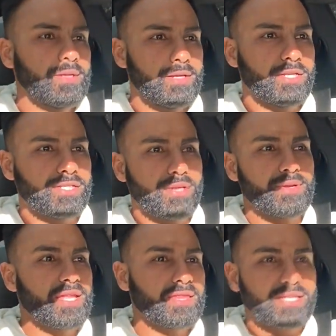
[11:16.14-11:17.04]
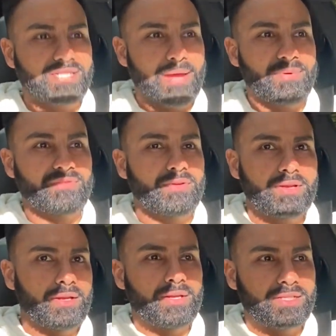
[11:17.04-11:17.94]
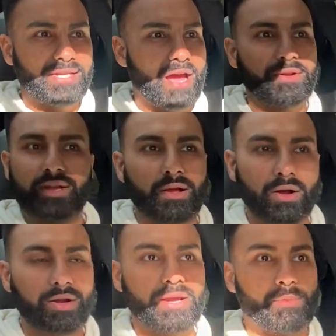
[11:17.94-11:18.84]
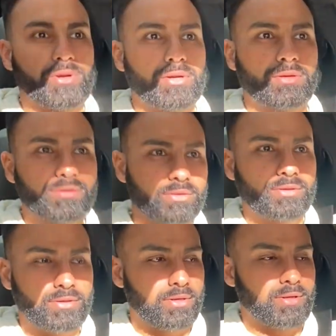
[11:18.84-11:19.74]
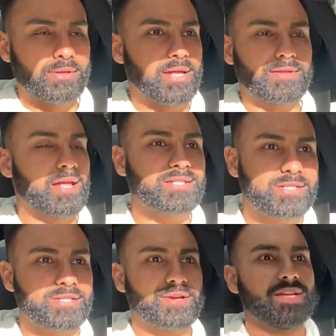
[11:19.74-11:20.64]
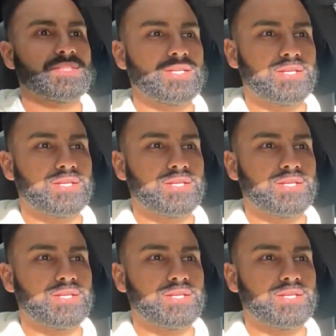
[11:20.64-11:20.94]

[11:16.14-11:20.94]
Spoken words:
you just don't get this type of sound in a car anymore. Like, that's just crazy.